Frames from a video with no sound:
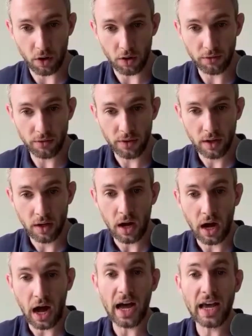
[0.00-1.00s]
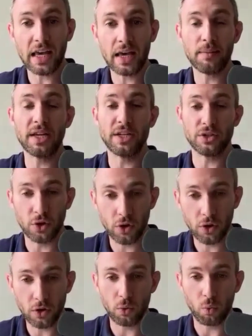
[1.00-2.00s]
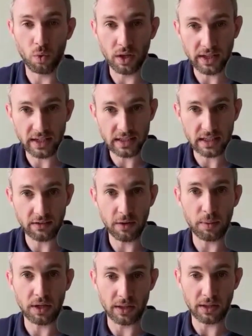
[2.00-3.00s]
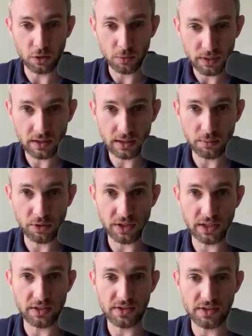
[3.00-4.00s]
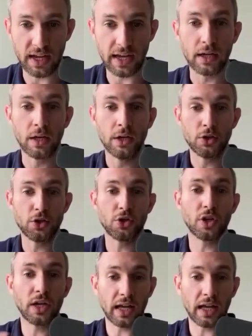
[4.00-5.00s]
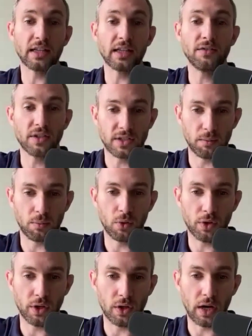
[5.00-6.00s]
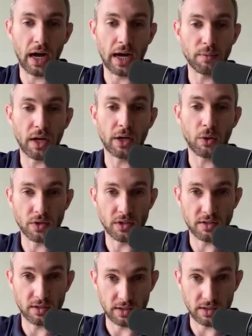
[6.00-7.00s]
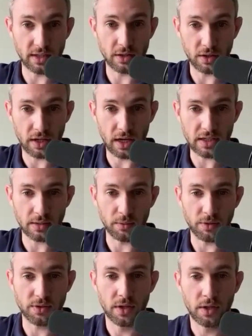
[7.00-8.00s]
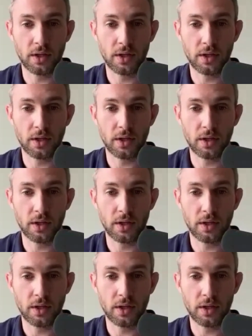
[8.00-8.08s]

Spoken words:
off, I am in turn willing to give up a little bit of liberty and say, should I leave this employer, I am not going to solicit their customers.